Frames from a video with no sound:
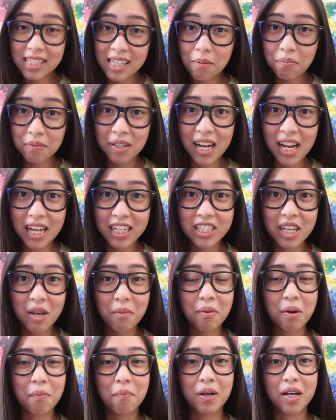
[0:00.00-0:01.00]
Except na lang
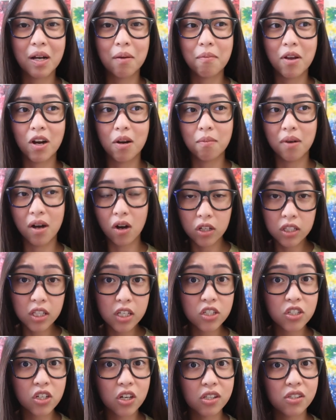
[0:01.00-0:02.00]
syempre pagka mayroong mga
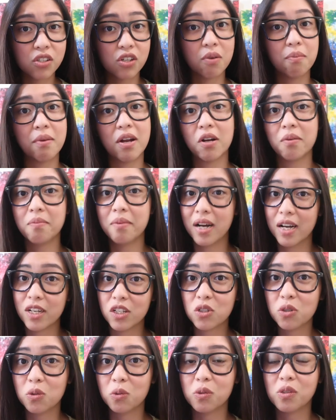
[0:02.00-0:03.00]
auditions or mayroong
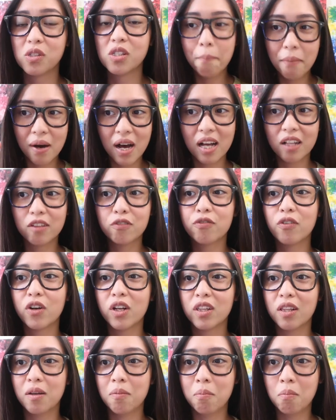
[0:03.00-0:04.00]
mga shoots. But
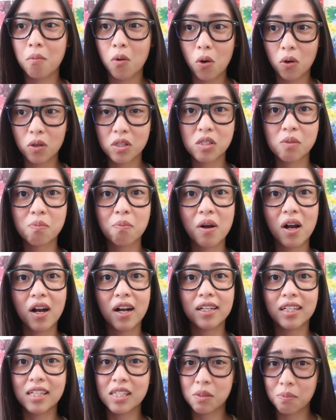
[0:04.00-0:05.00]
for the most
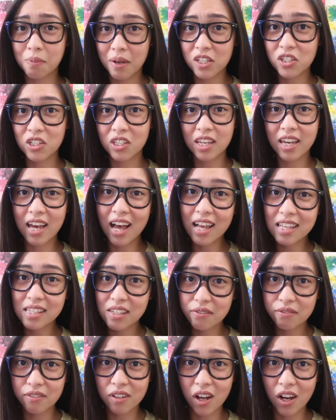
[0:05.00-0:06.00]
part, especially
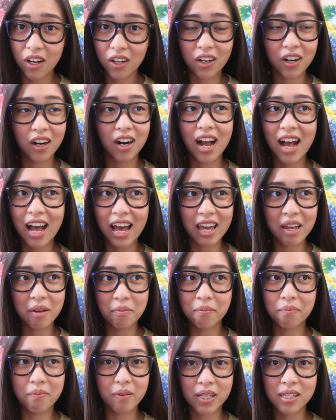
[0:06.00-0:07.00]
as a vlogger,
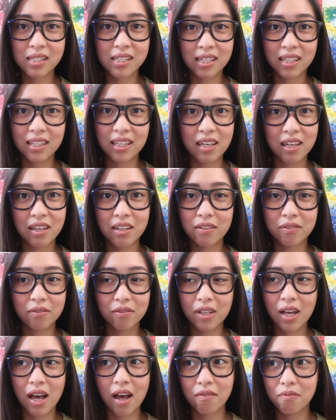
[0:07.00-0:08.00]
I
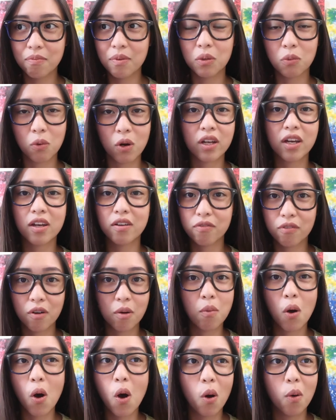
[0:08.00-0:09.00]
basically have been working
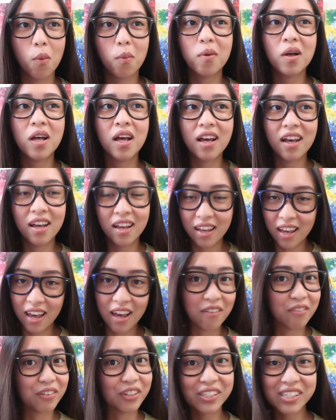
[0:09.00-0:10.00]
from home
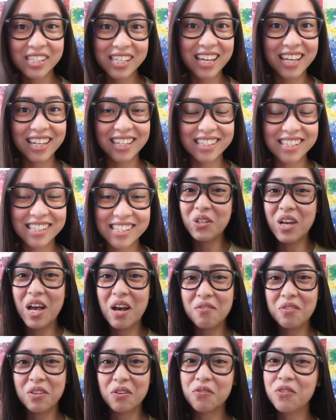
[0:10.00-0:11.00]
ever since. You
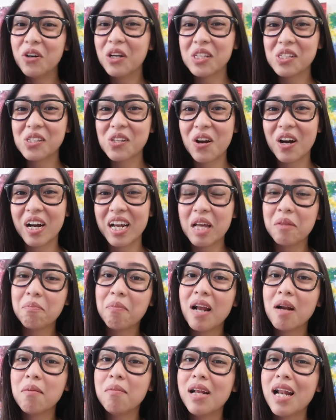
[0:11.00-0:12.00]
have the full story,
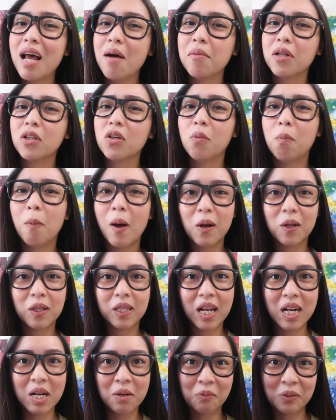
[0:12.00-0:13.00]
and para malaman kung paano
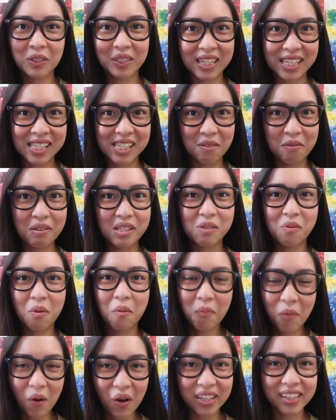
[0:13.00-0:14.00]
tayo napunta sa
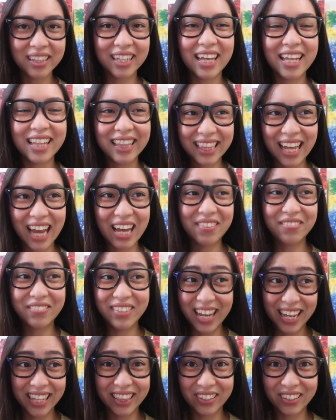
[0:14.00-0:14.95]
mismong point in time na